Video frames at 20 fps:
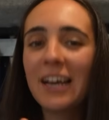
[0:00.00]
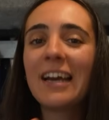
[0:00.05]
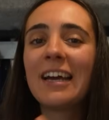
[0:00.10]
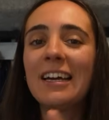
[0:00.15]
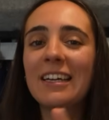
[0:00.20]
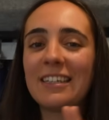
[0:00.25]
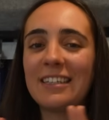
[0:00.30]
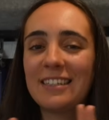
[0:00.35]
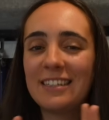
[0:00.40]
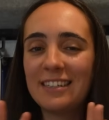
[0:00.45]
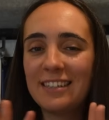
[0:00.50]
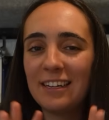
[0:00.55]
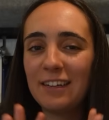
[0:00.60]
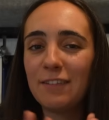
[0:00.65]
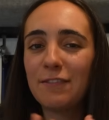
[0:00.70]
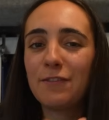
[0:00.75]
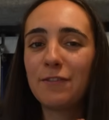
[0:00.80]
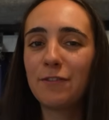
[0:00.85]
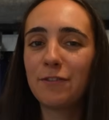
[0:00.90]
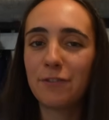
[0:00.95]
it's still
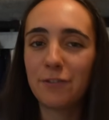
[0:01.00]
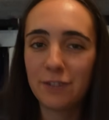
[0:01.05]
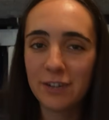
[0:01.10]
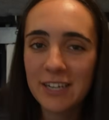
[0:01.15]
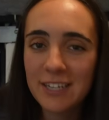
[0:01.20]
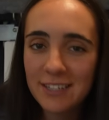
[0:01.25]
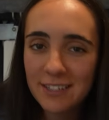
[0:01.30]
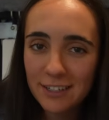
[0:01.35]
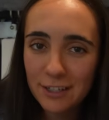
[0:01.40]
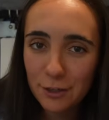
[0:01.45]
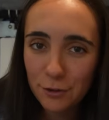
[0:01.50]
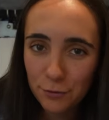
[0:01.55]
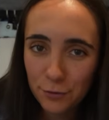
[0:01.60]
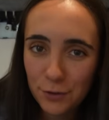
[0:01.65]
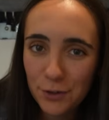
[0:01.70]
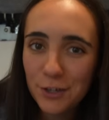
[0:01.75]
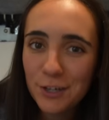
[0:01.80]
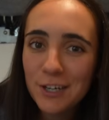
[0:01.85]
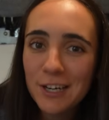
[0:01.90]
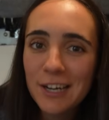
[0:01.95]
freezing the food.